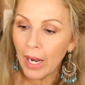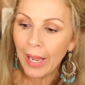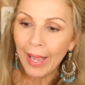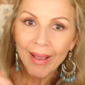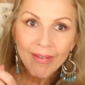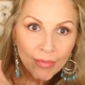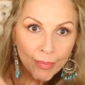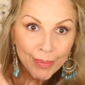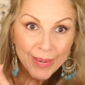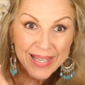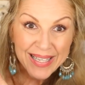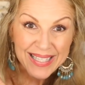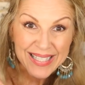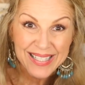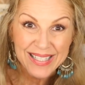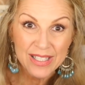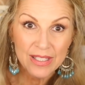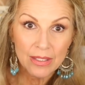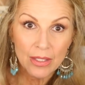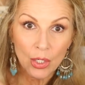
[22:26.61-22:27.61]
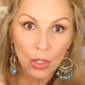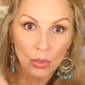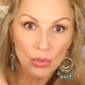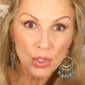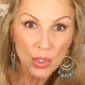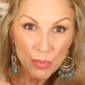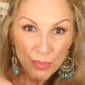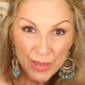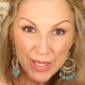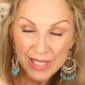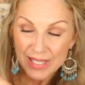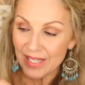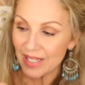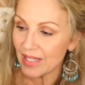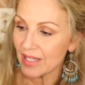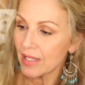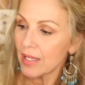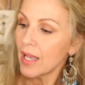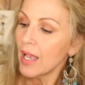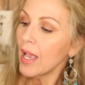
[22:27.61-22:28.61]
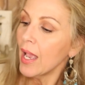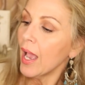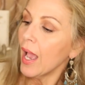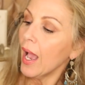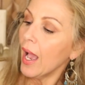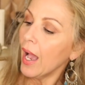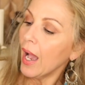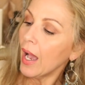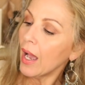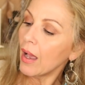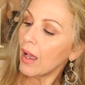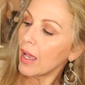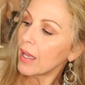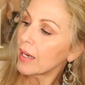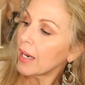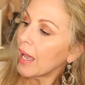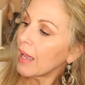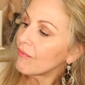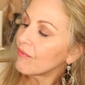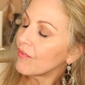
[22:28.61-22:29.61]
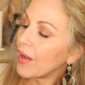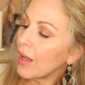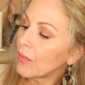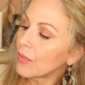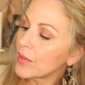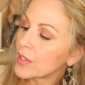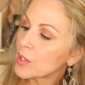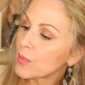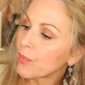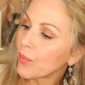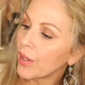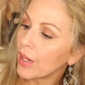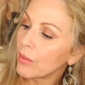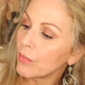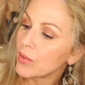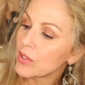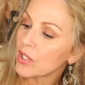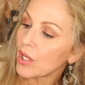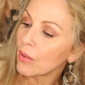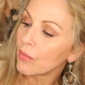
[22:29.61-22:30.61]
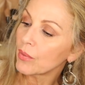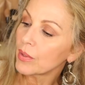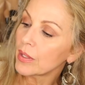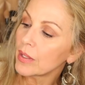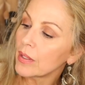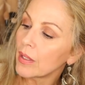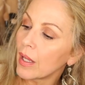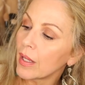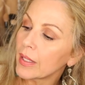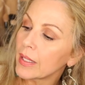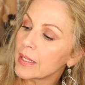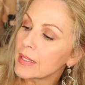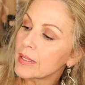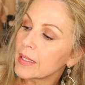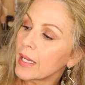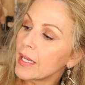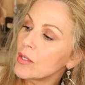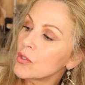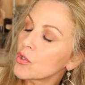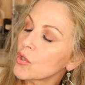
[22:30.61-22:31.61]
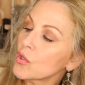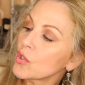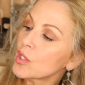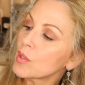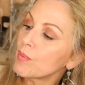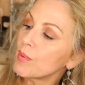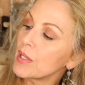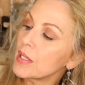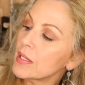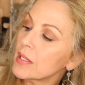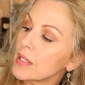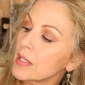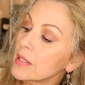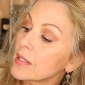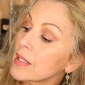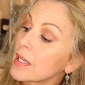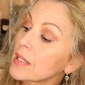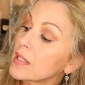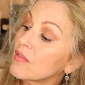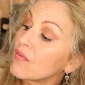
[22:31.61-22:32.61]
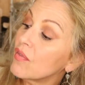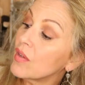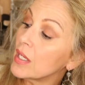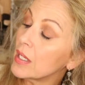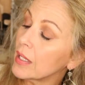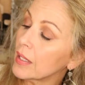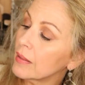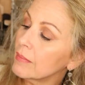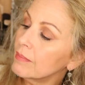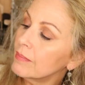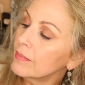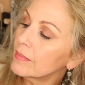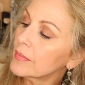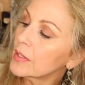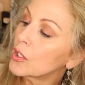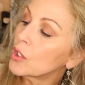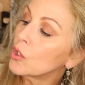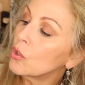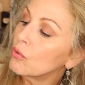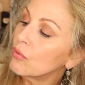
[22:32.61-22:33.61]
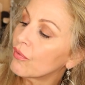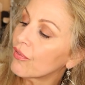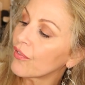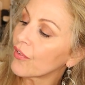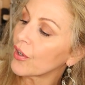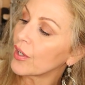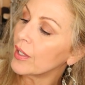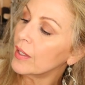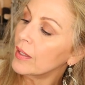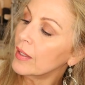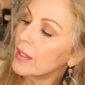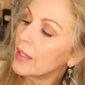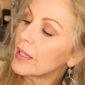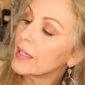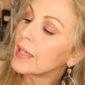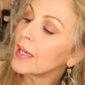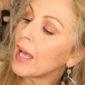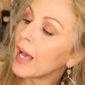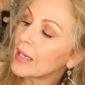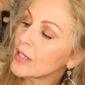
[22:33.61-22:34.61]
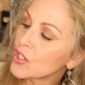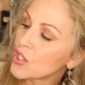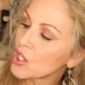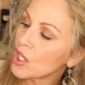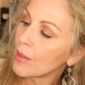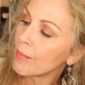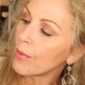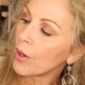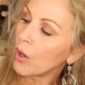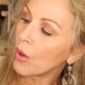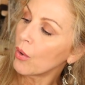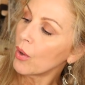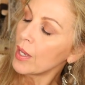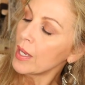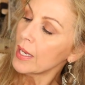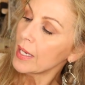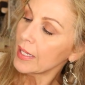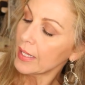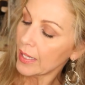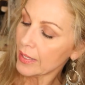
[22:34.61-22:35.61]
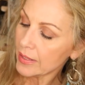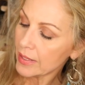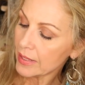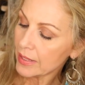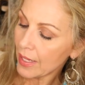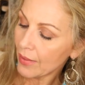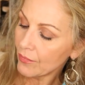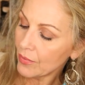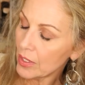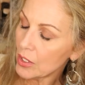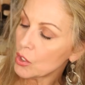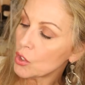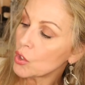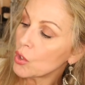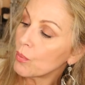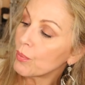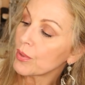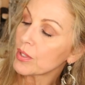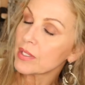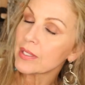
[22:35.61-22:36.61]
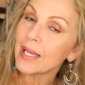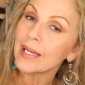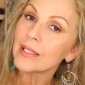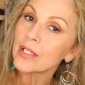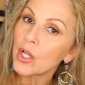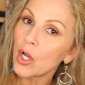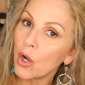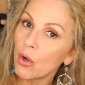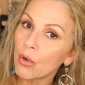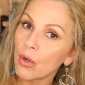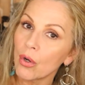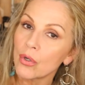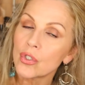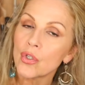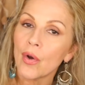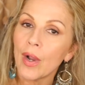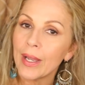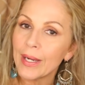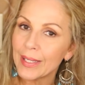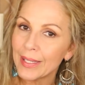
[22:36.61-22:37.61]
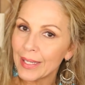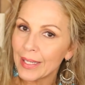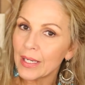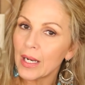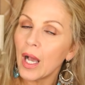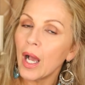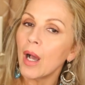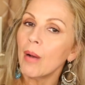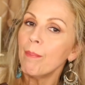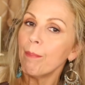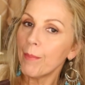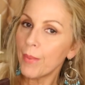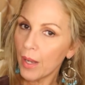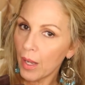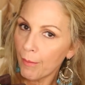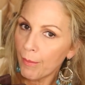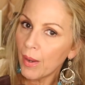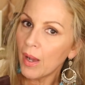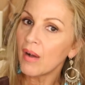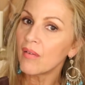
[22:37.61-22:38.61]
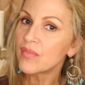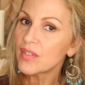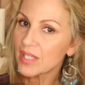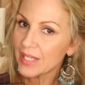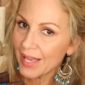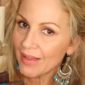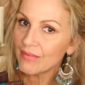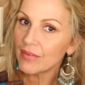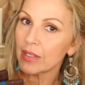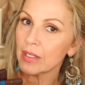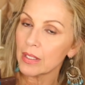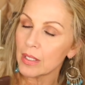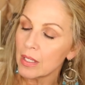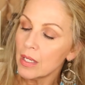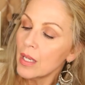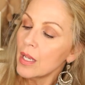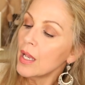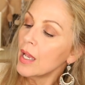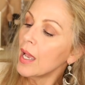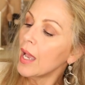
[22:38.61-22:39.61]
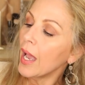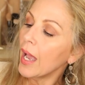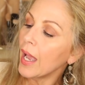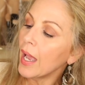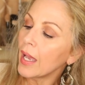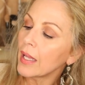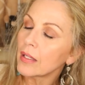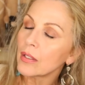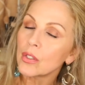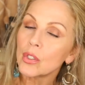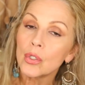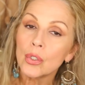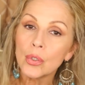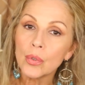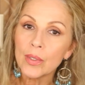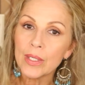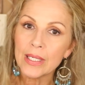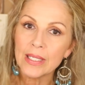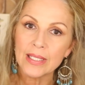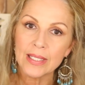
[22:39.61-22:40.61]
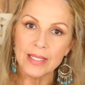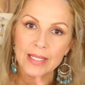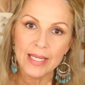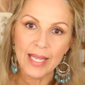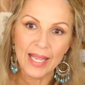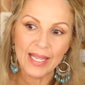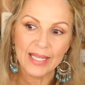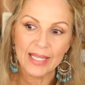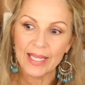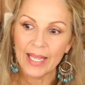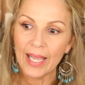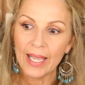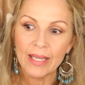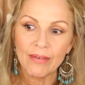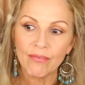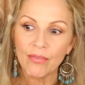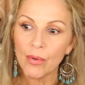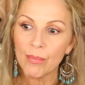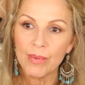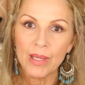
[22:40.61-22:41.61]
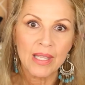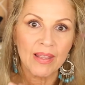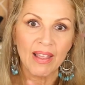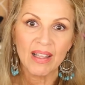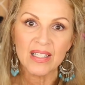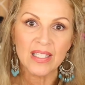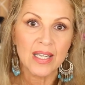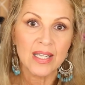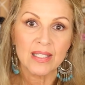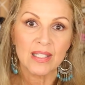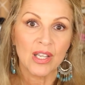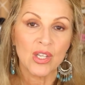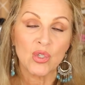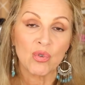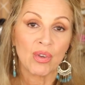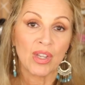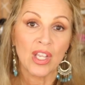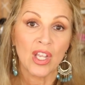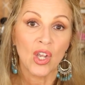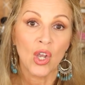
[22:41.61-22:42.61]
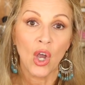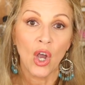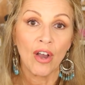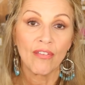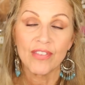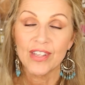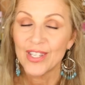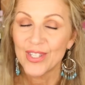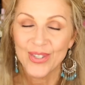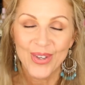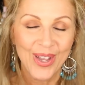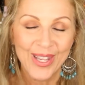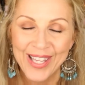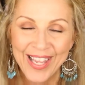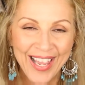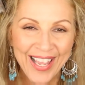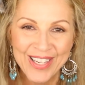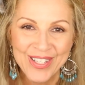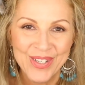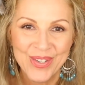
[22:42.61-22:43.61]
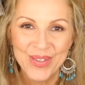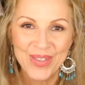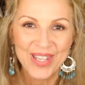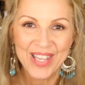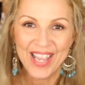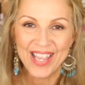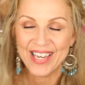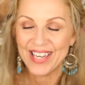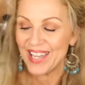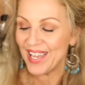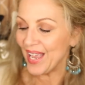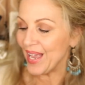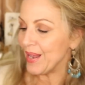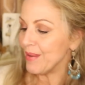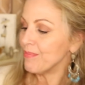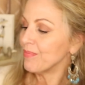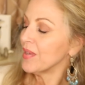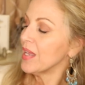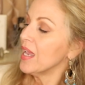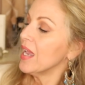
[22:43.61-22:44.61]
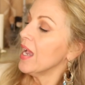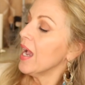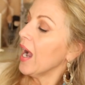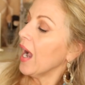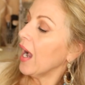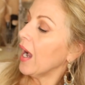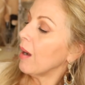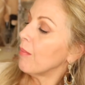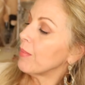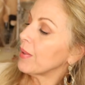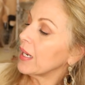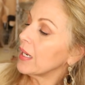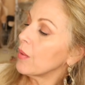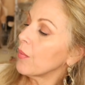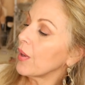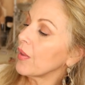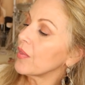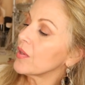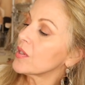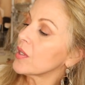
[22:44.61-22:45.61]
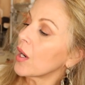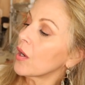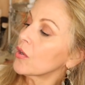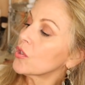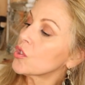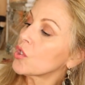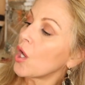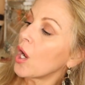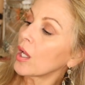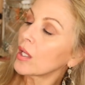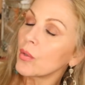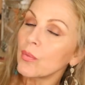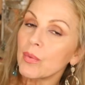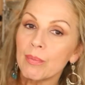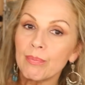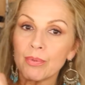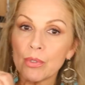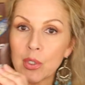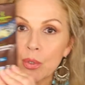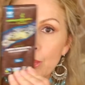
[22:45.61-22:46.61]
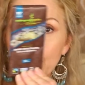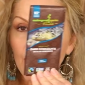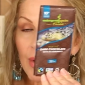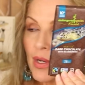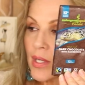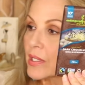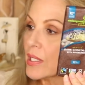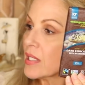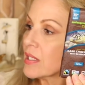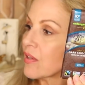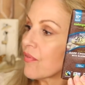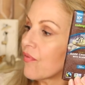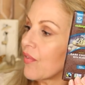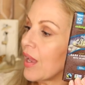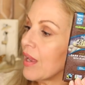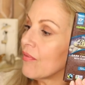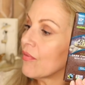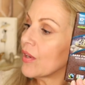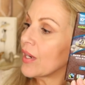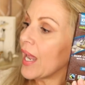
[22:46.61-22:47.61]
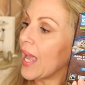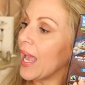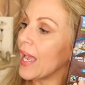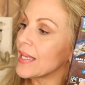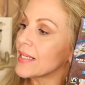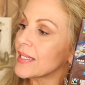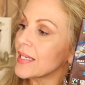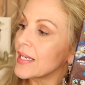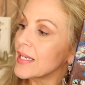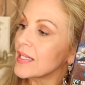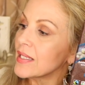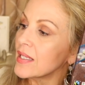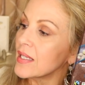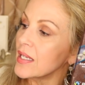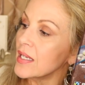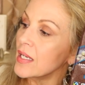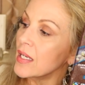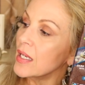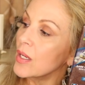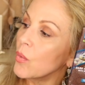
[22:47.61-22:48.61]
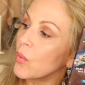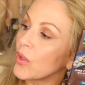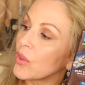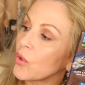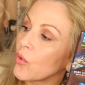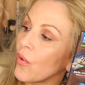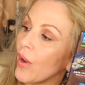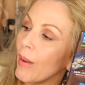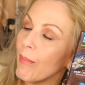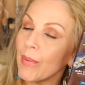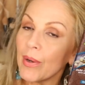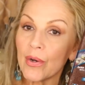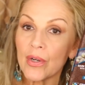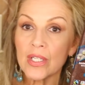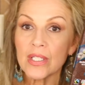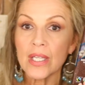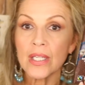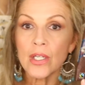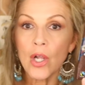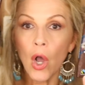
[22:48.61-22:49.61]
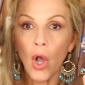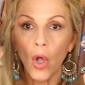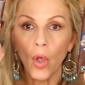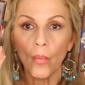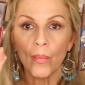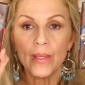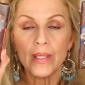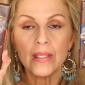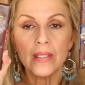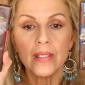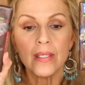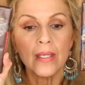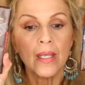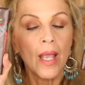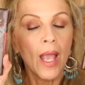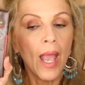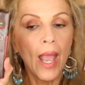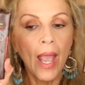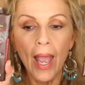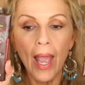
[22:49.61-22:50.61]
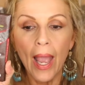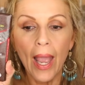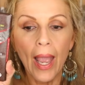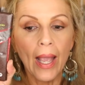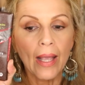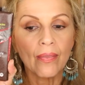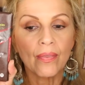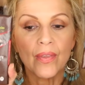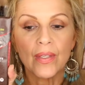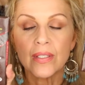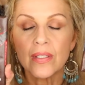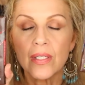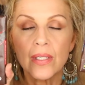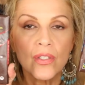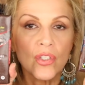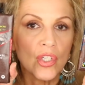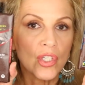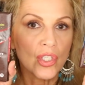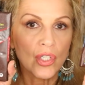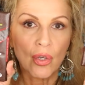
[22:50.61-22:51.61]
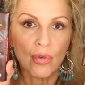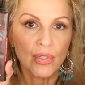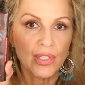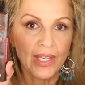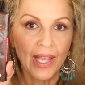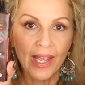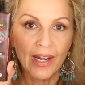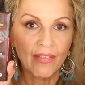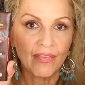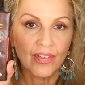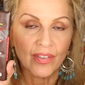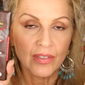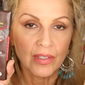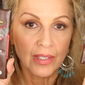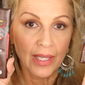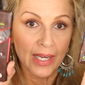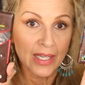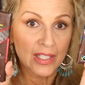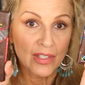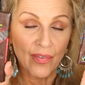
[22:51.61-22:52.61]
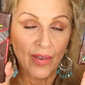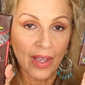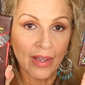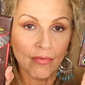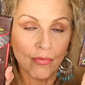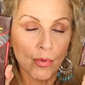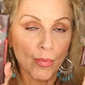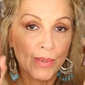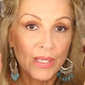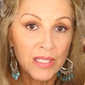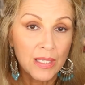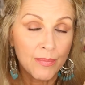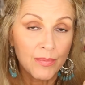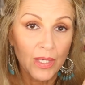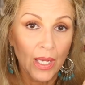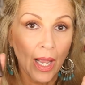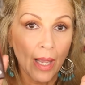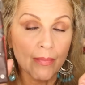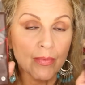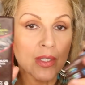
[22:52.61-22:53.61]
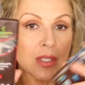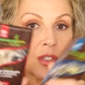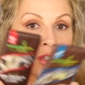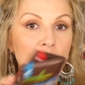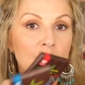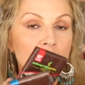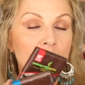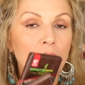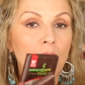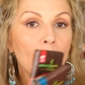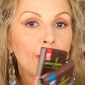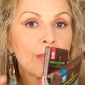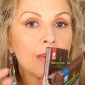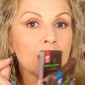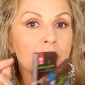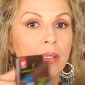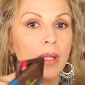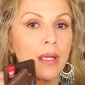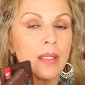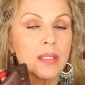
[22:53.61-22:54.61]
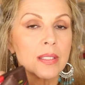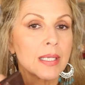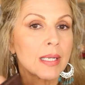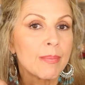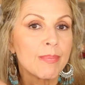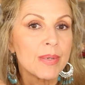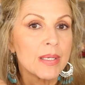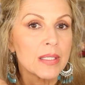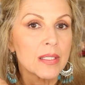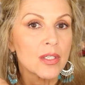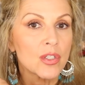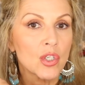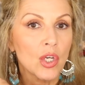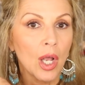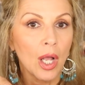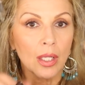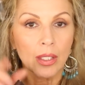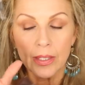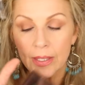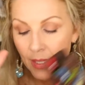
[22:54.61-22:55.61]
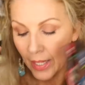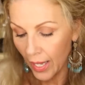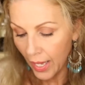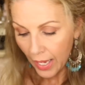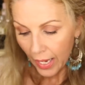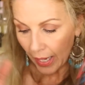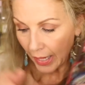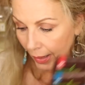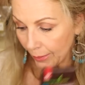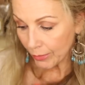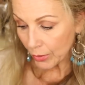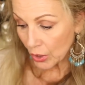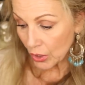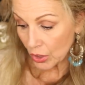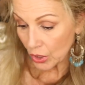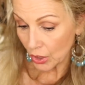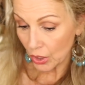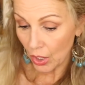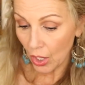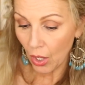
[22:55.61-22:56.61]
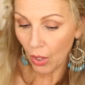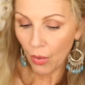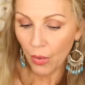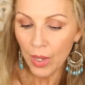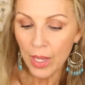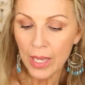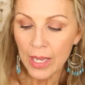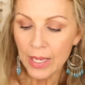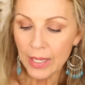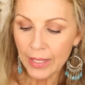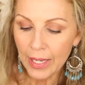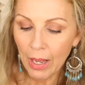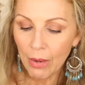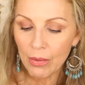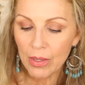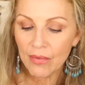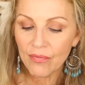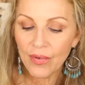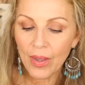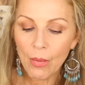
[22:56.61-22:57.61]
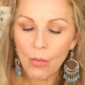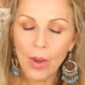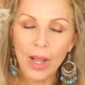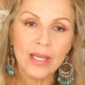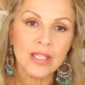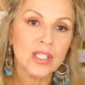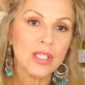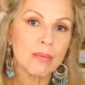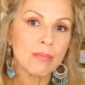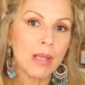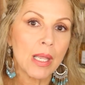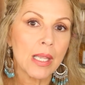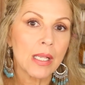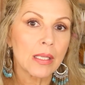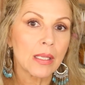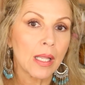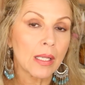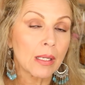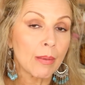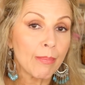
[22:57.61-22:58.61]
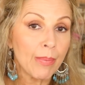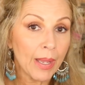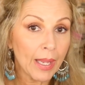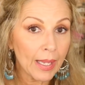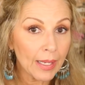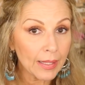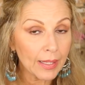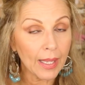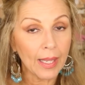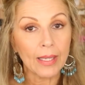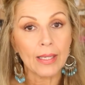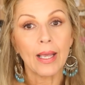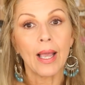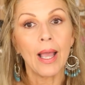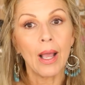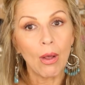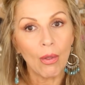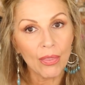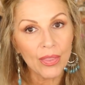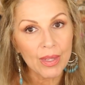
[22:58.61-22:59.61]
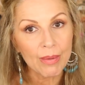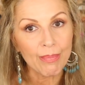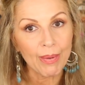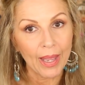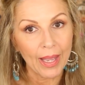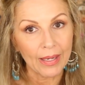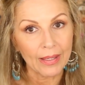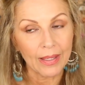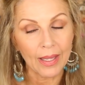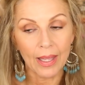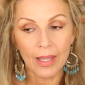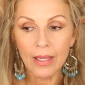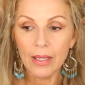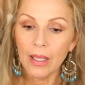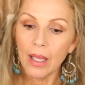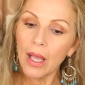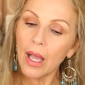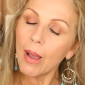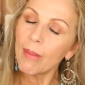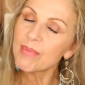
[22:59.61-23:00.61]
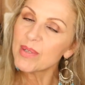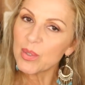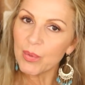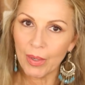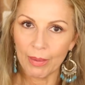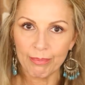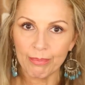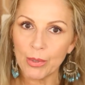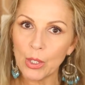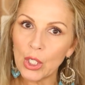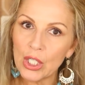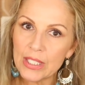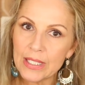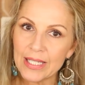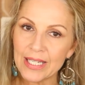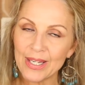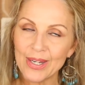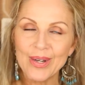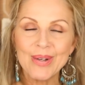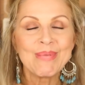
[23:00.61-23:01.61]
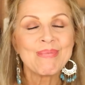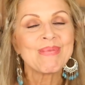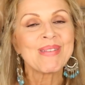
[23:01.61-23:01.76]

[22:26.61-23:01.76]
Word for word: I have a piece, 2 pieces, and I found this brand, which I really like, Endangered Species. It's vegan, gluten-free, non-GMO. It has 72% cocoa. Try to get up above 70, and Lou eats the 88. For me, that tastes like drinking coffee, so I can't do the 88. But anyway, the dark chocolate with blueberries is a favorite, as is the with cranberries and almonds. And this is just so satisfying for me. Sometimes it's just a couple of nuts and a piece of chocolate, and I'm good to go. Now, if I want to make like a pancake, a healthy pancake, I'm sweating bullets here.